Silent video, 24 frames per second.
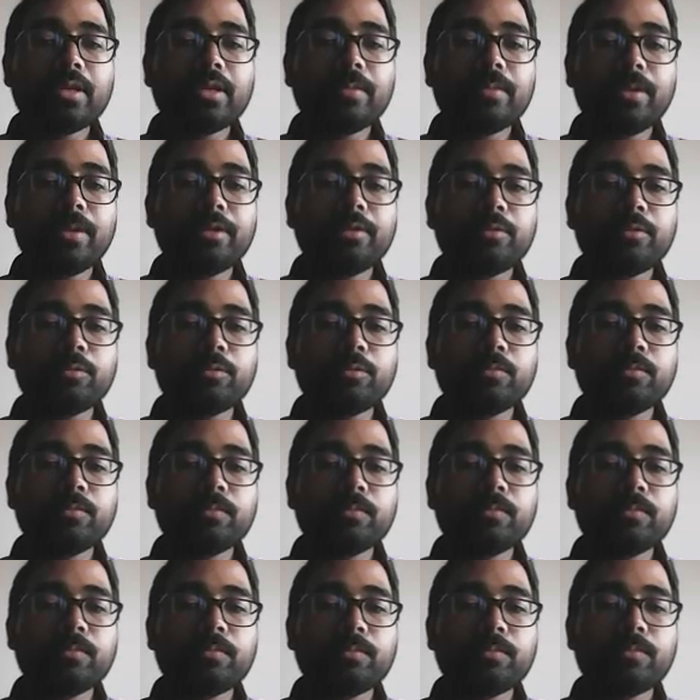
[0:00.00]
3 by 2.
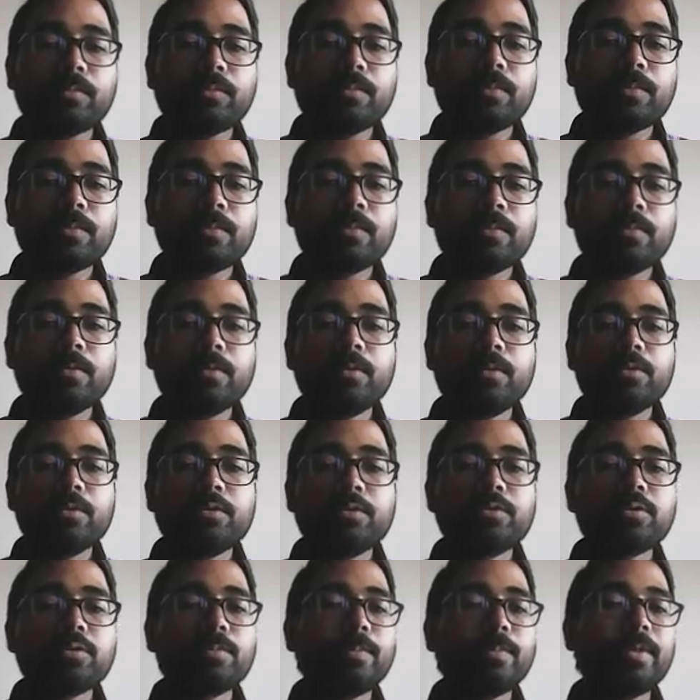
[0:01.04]

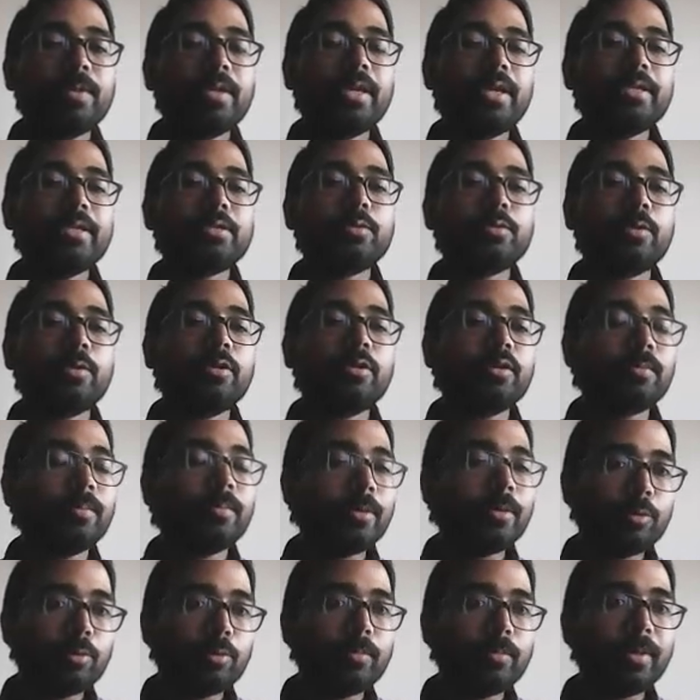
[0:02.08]
So BA is going to
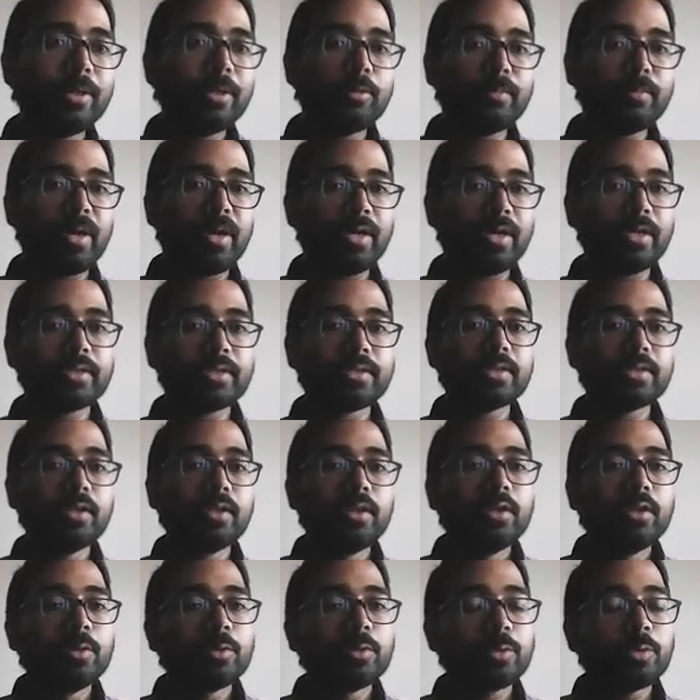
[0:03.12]
be 2 by 2 matrix.
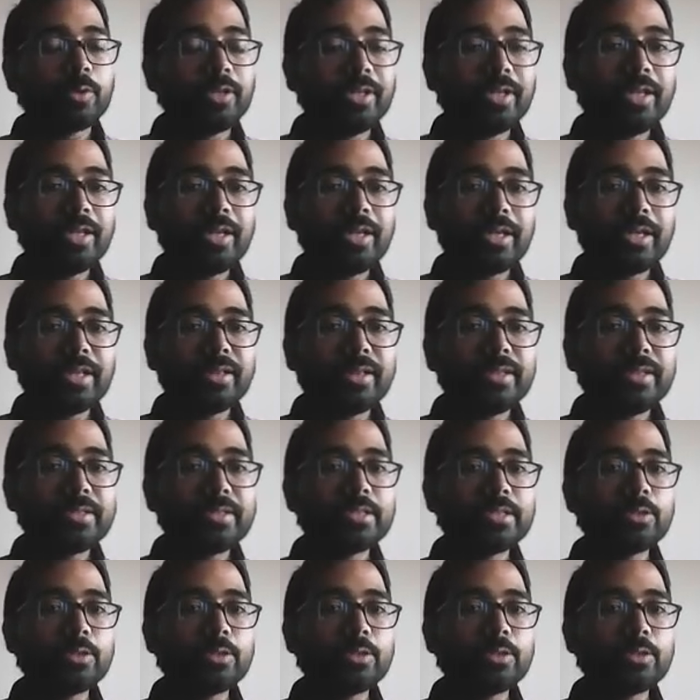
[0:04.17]
So here in this